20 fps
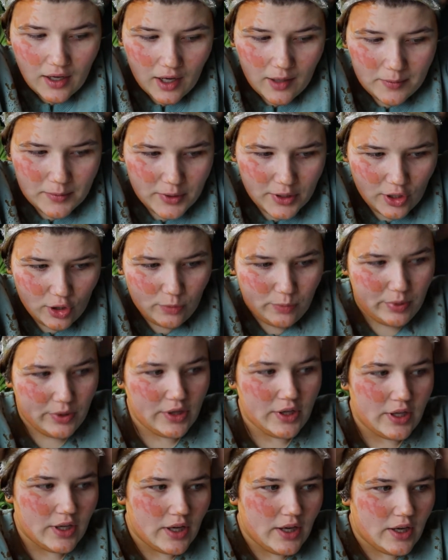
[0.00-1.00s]
I'm gonna go
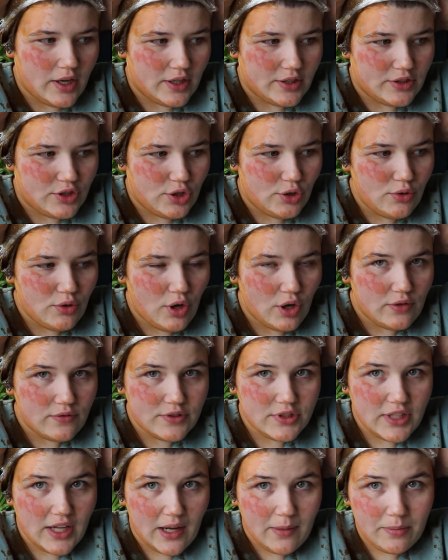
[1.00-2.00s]
put a toque
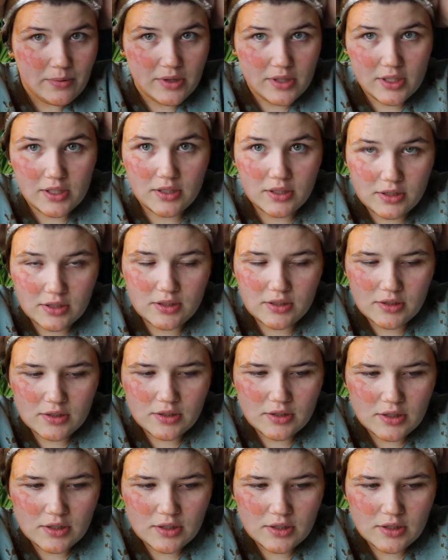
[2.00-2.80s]
over top of this.